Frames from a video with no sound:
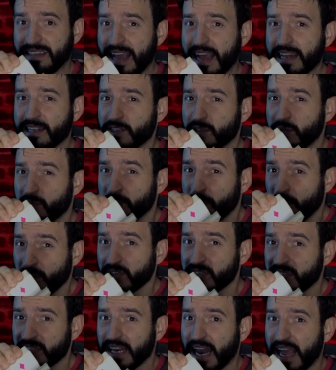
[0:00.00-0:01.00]
that's
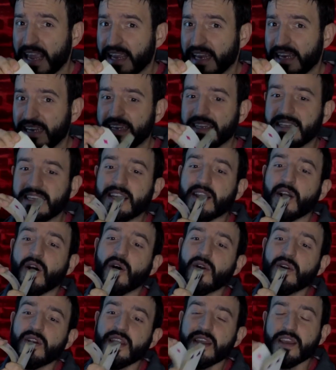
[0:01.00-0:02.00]
most likely the
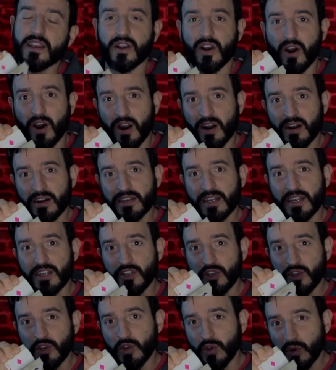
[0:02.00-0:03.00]
only card that
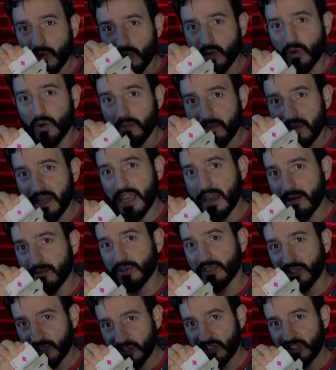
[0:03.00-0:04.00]
you will be
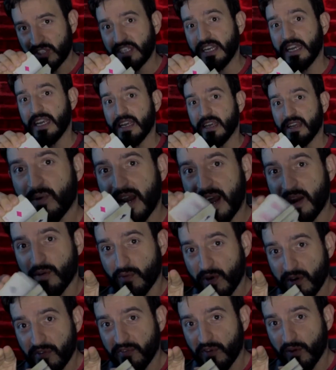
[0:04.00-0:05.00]
able to see when I
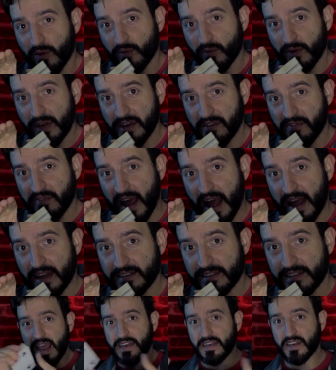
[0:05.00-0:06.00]
riffle really
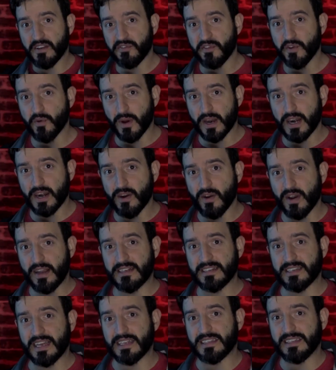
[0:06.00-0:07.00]
fast. And if you want to know
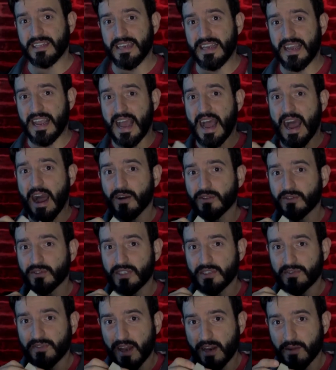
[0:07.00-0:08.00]
exactly how to
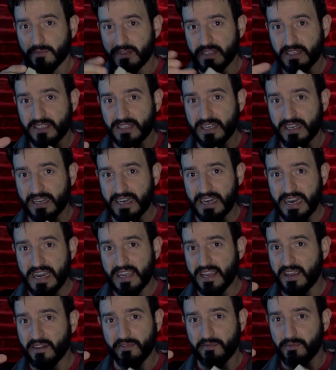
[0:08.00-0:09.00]
develop this
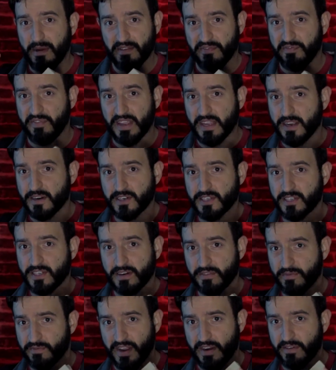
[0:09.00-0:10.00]
technique, if my fingers
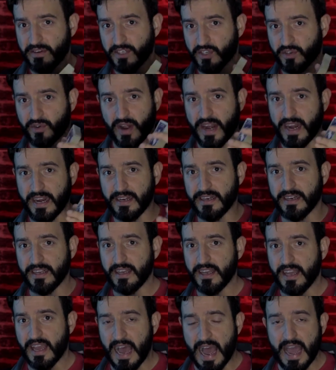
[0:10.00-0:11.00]
are very trained,
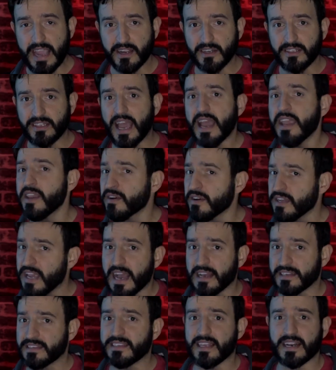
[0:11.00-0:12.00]
I could tell you,
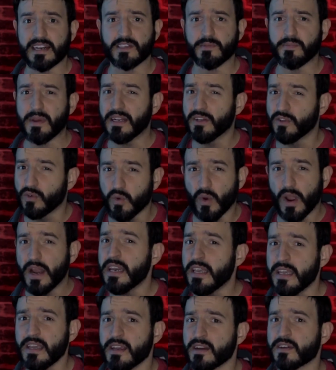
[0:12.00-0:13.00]
yes, that I spent
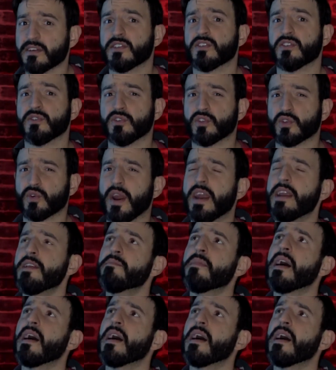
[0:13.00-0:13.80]
20 years to train